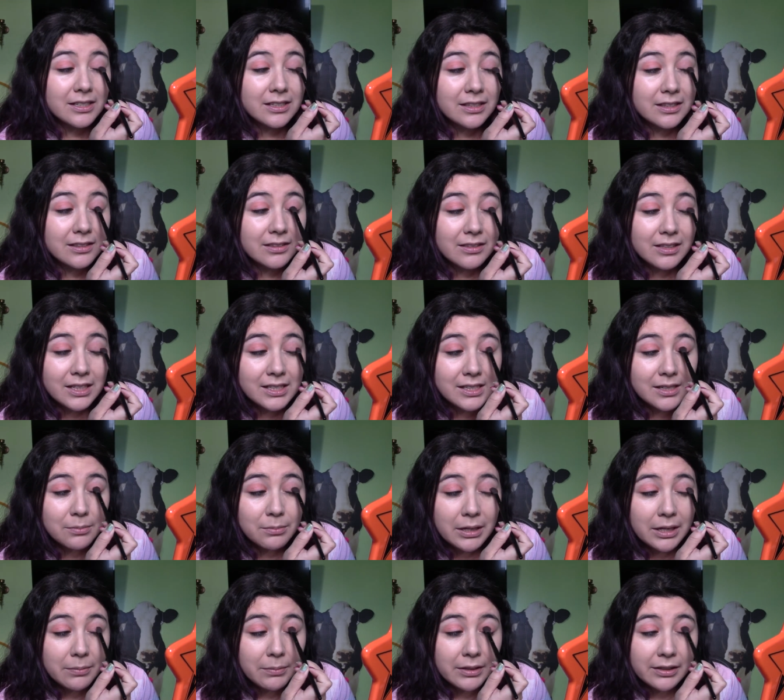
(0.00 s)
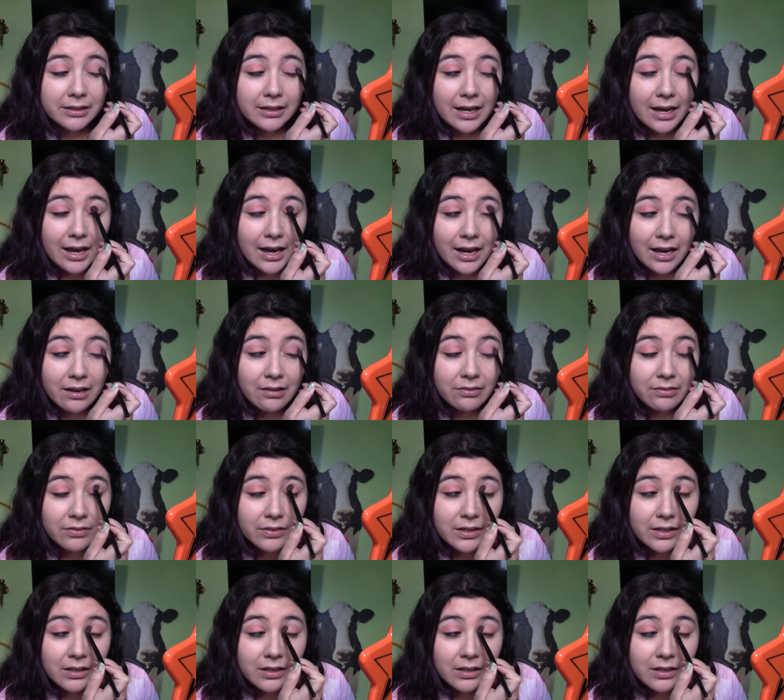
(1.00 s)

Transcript: it doesn't make me laugh.